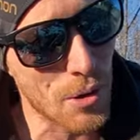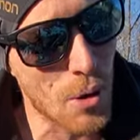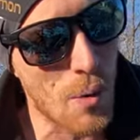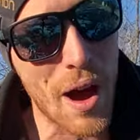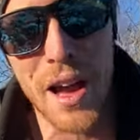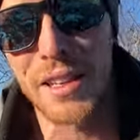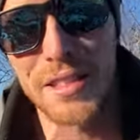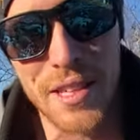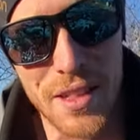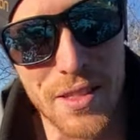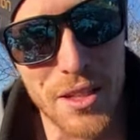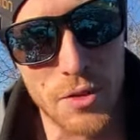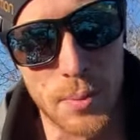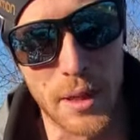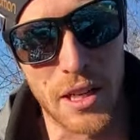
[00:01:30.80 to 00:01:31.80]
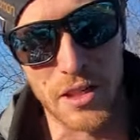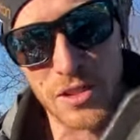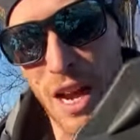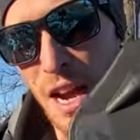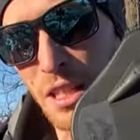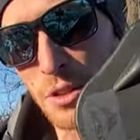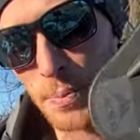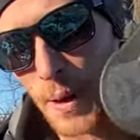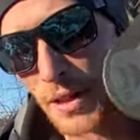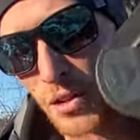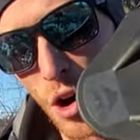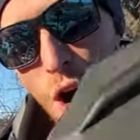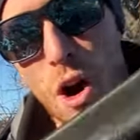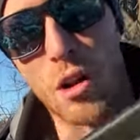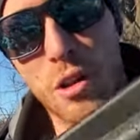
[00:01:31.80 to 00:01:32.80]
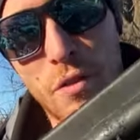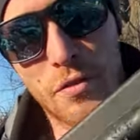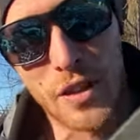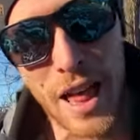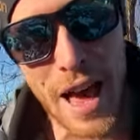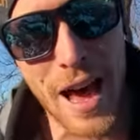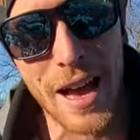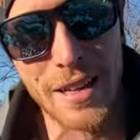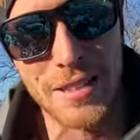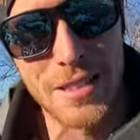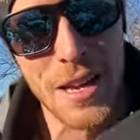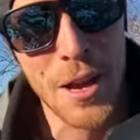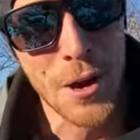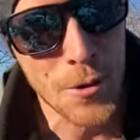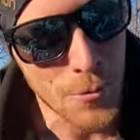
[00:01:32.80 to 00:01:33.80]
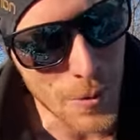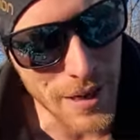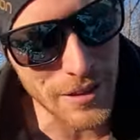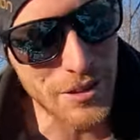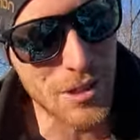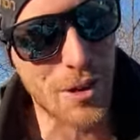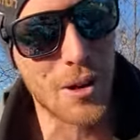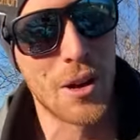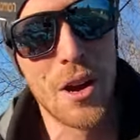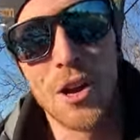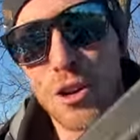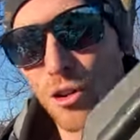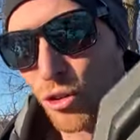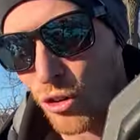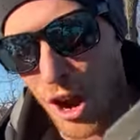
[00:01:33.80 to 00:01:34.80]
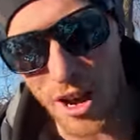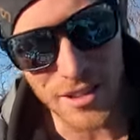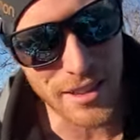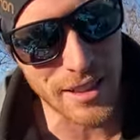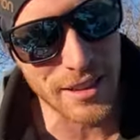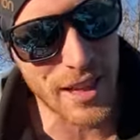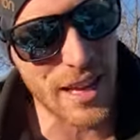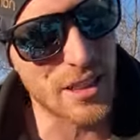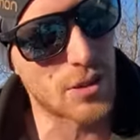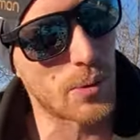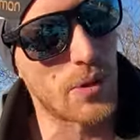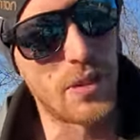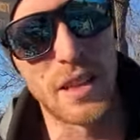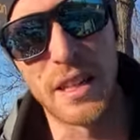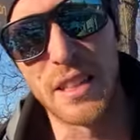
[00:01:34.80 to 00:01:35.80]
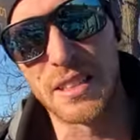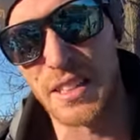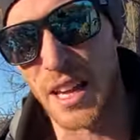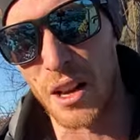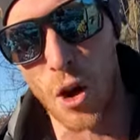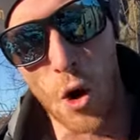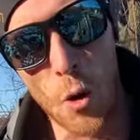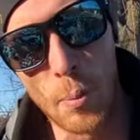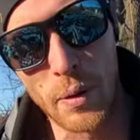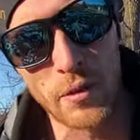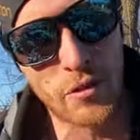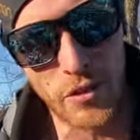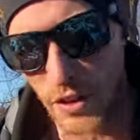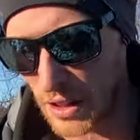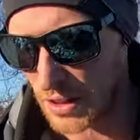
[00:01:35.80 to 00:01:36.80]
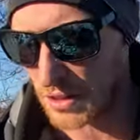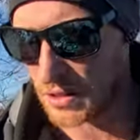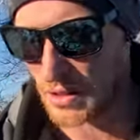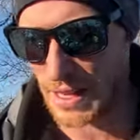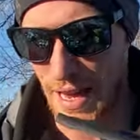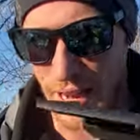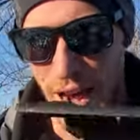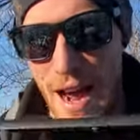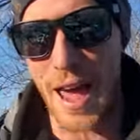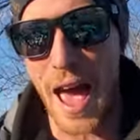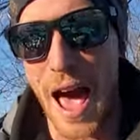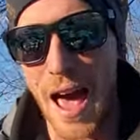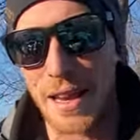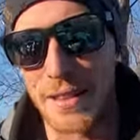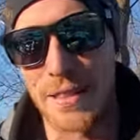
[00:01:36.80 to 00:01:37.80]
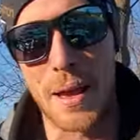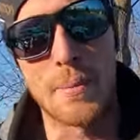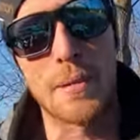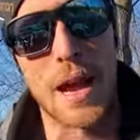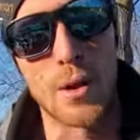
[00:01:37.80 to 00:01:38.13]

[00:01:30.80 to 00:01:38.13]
know why I said this, because I spent all of last winter crossing lakes with these and open fields, and I added them and I